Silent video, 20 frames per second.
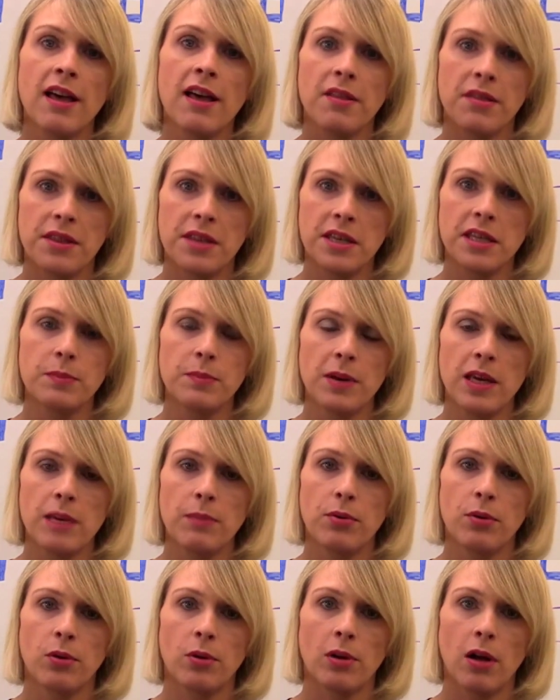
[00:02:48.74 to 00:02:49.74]
these
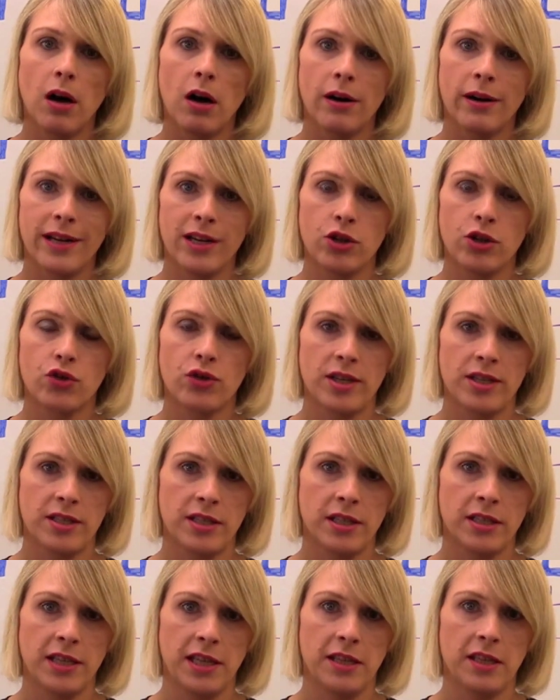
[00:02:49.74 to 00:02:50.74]
people are
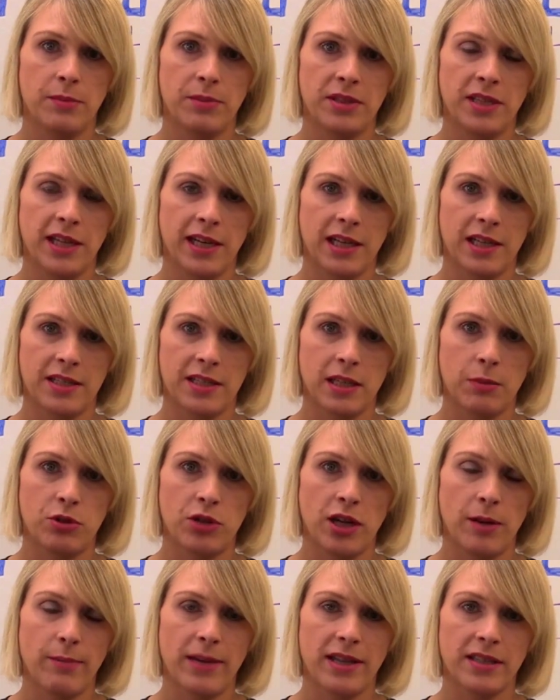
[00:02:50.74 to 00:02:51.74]
interested in the particular
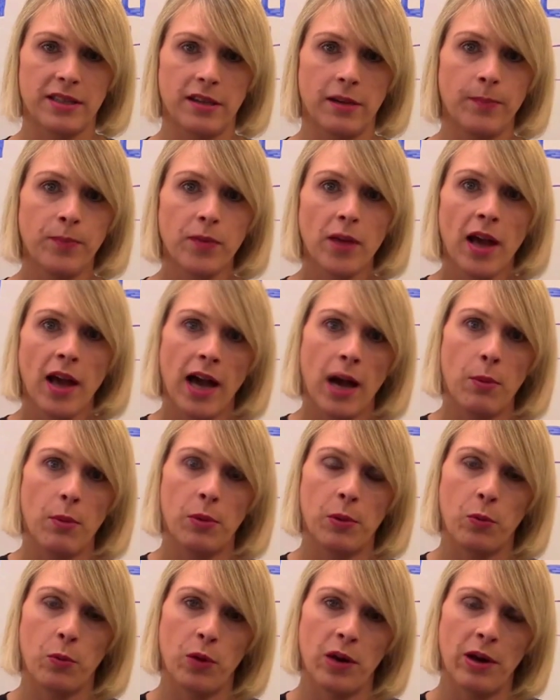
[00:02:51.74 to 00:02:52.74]
subject matter,
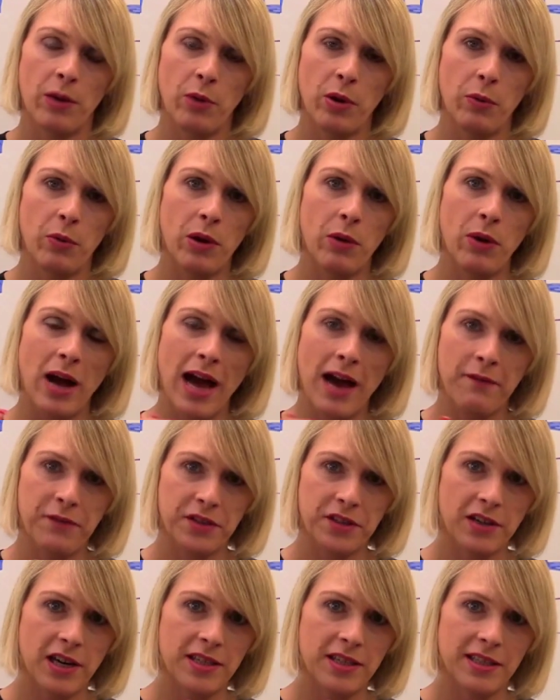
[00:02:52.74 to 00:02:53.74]
and where we were
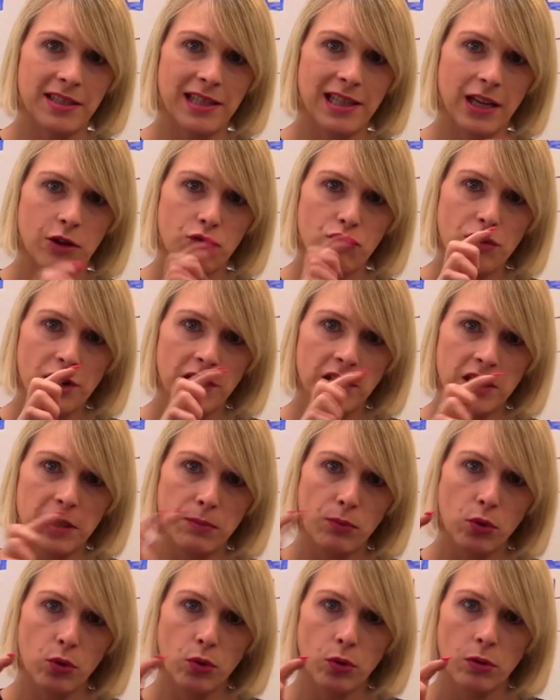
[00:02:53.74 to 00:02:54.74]
advertising to like a really
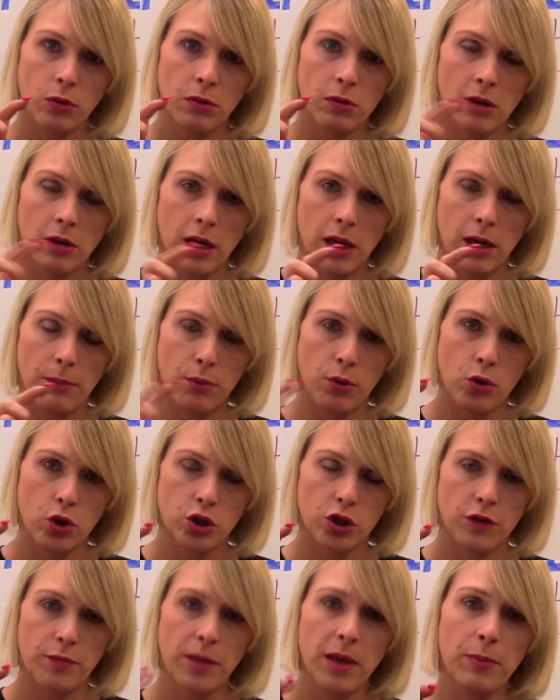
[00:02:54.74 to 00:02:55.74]
small
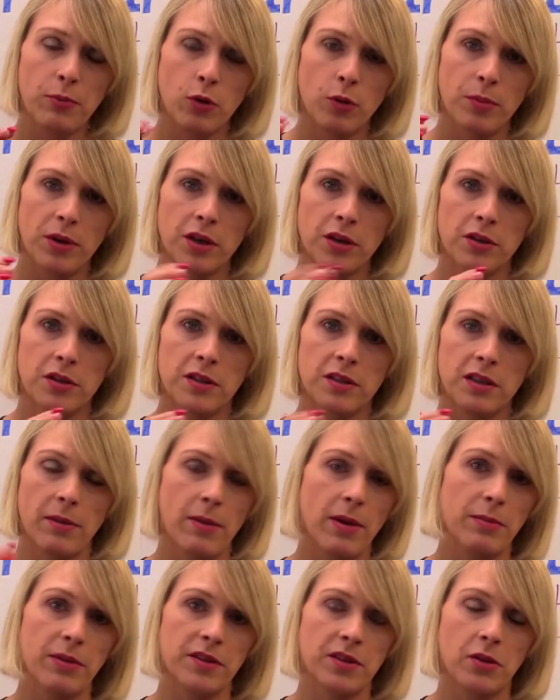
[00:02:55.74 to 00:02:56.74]
portion of people because there
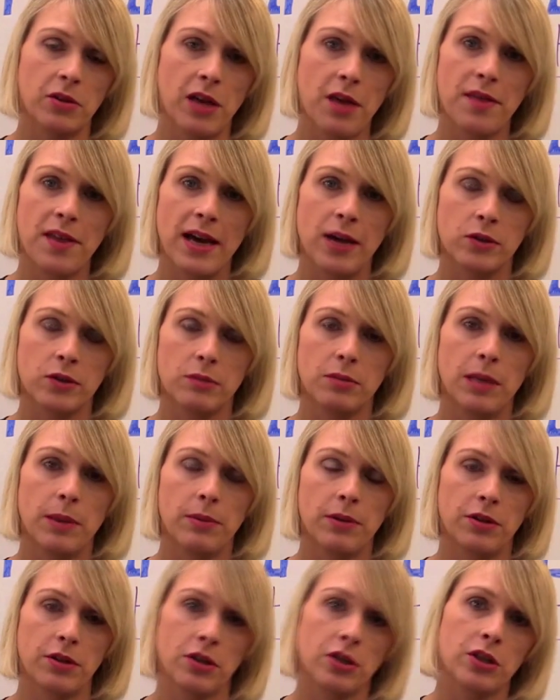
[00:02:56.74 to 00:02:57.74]
maybe is only 1,000
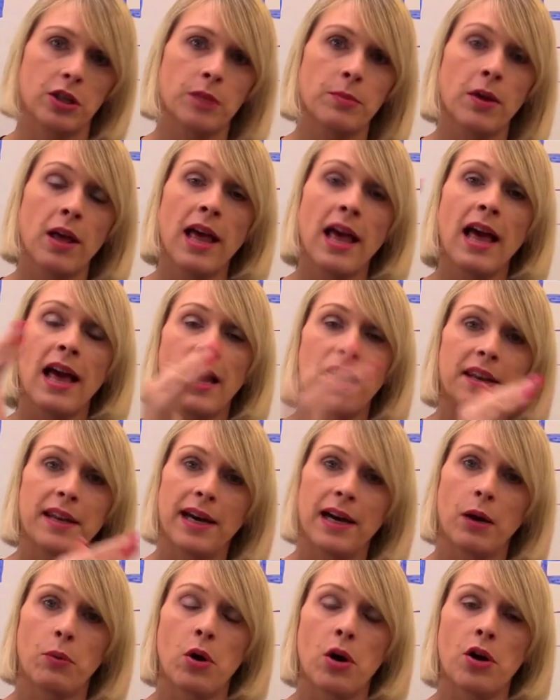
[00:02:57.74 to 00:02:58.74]
people in a group, and
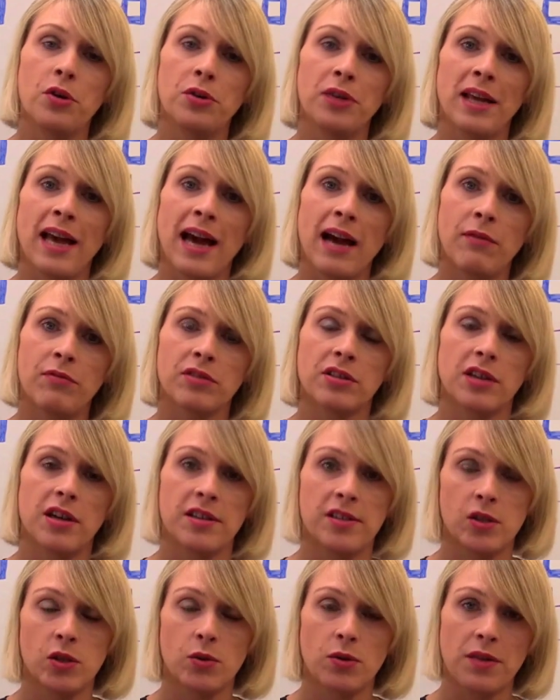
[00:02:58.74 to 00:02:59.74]
now we're only
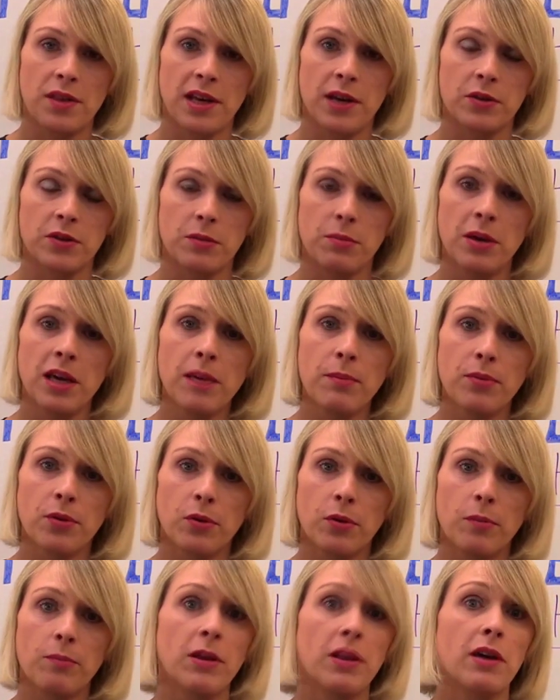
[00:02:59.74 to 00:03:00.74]
advertising to 1,000
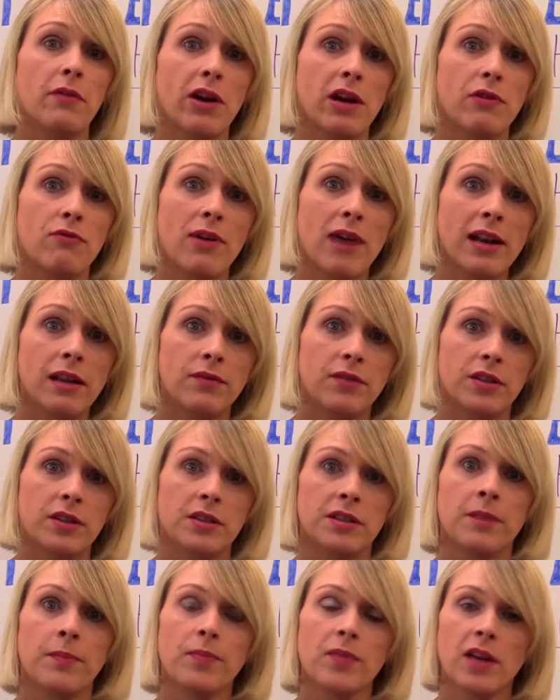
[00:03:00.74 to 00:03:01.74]
people, but they're very
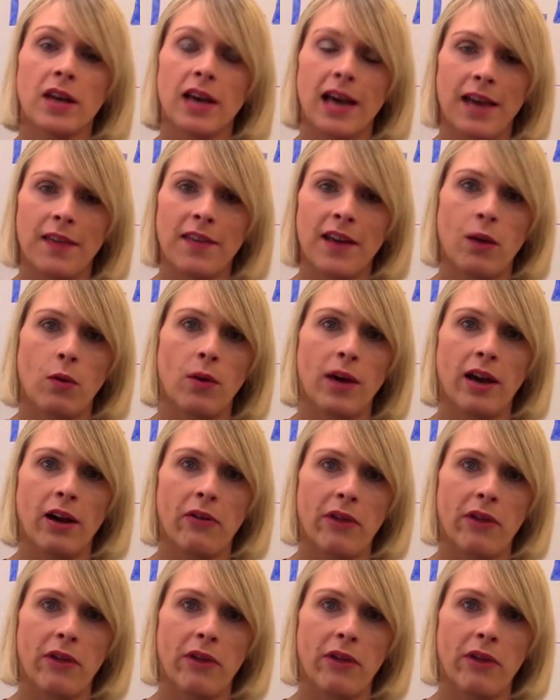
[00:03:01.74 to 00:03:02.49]
relevant, and that way our